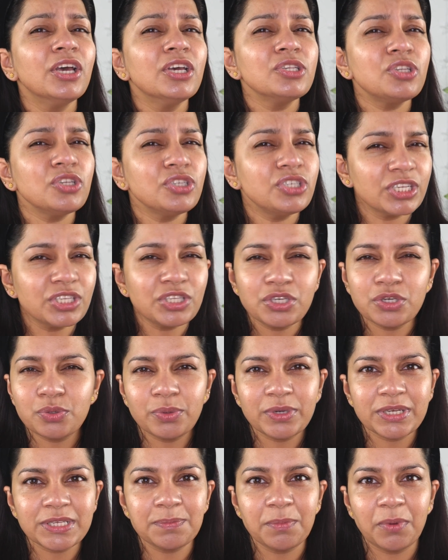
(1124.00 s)
So just to
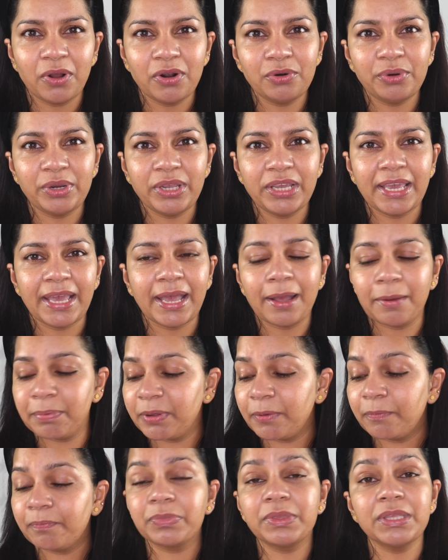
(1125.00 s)
do a small recap,
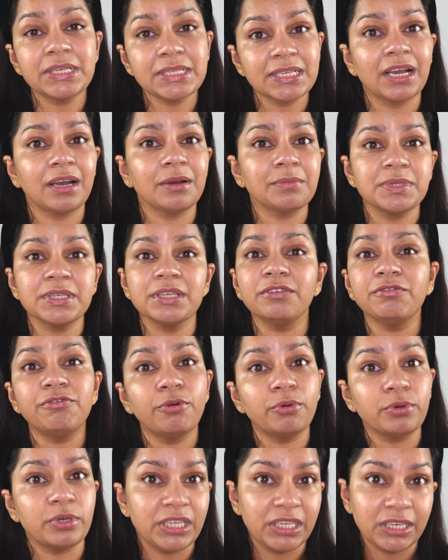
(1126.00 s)
this comes in
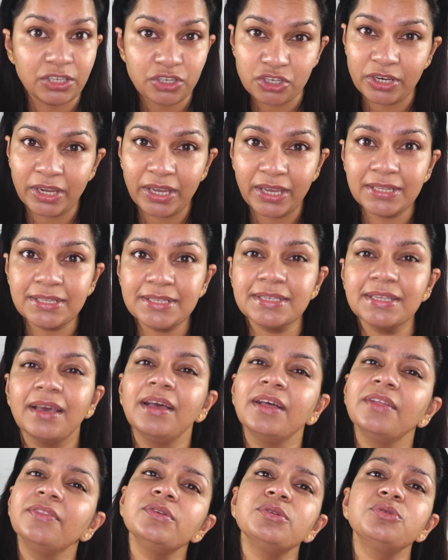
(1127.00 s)
14 shades.
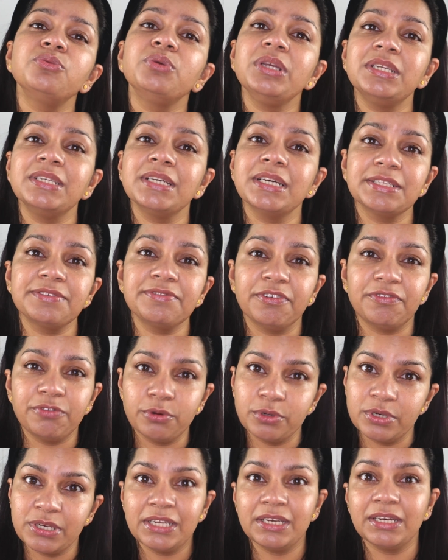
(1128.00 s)
This retails for
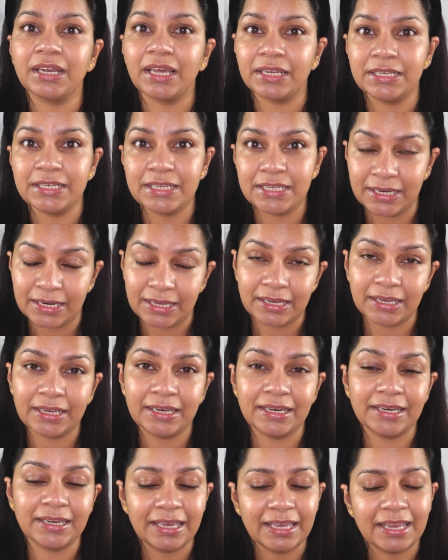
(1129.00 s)

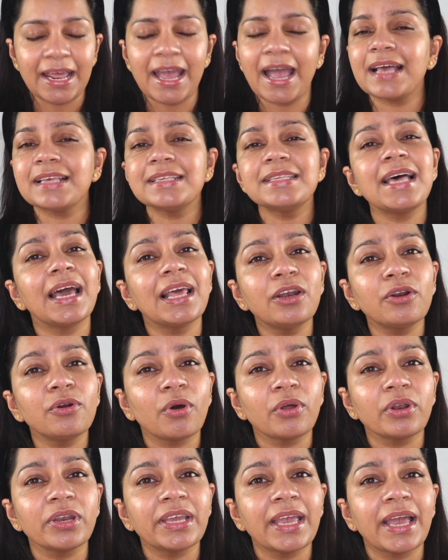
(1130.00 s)
$14.99. It has
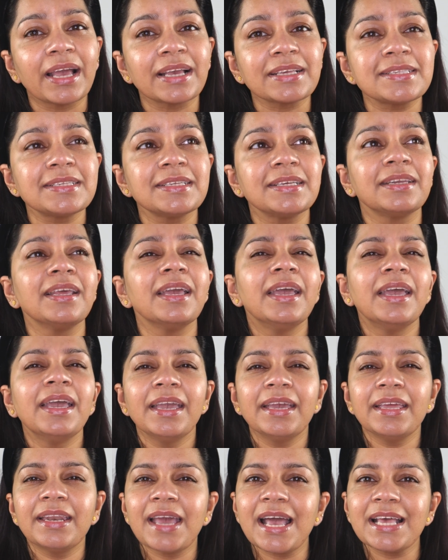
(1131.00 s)
hyaluronic acid.
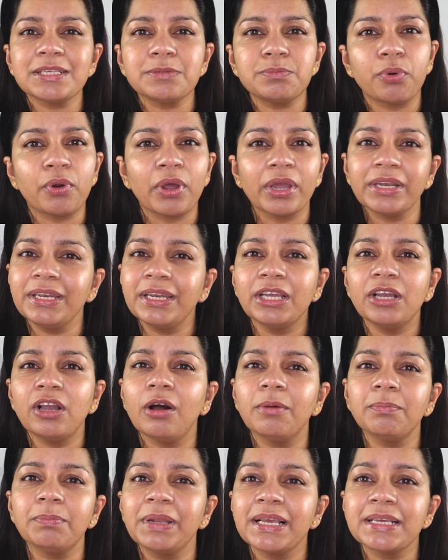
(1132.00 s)
It has brightening
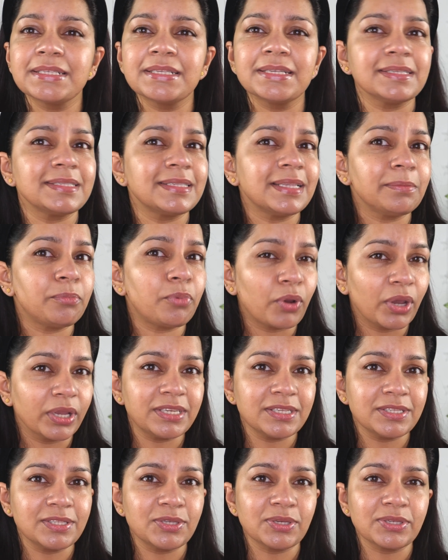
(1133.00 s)
complexes that
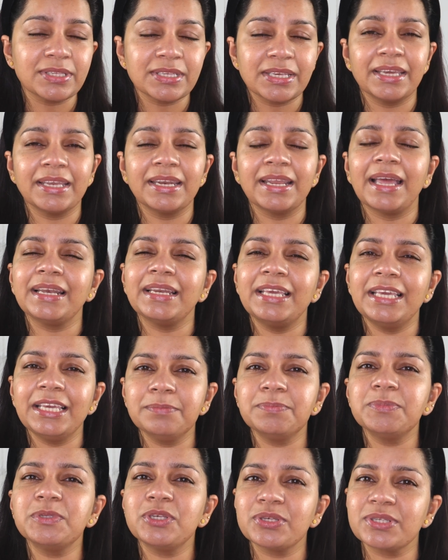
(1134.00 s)
brightens your skin and
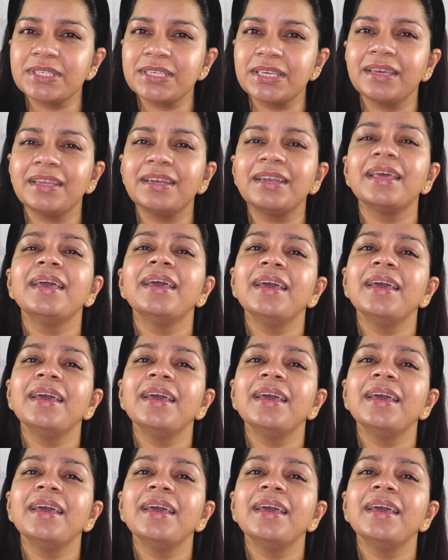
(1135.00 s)
keeps your skin